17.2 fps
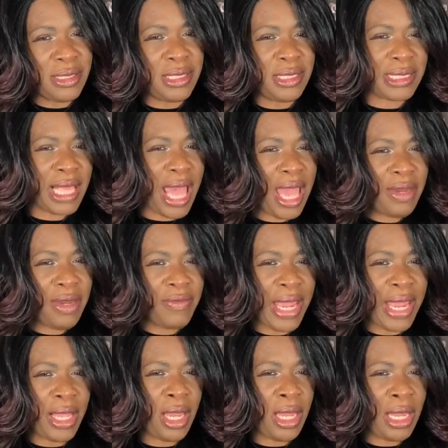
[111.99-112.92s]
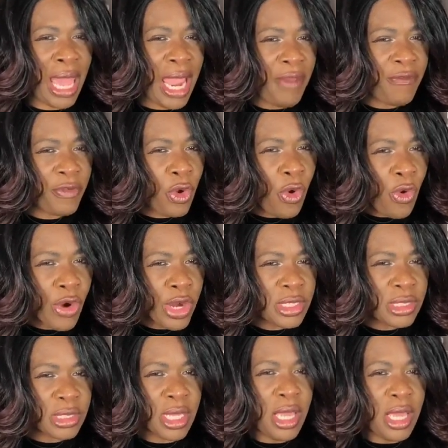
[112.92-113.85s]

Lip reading: is kind of like a life course.